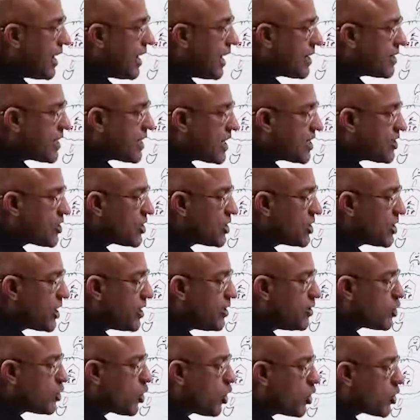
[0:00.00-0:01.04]
attaching the
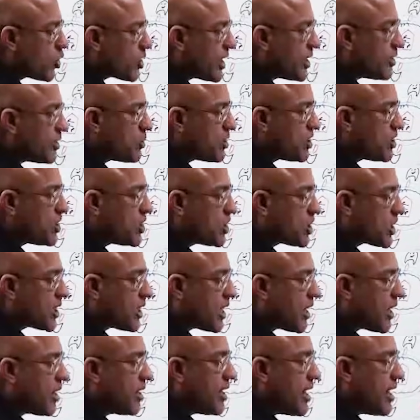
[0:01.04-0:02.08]
nucleotide with each
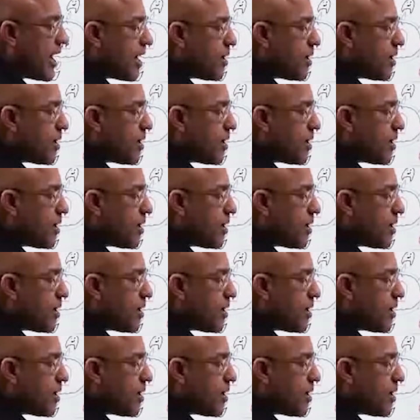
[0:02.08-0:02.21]
other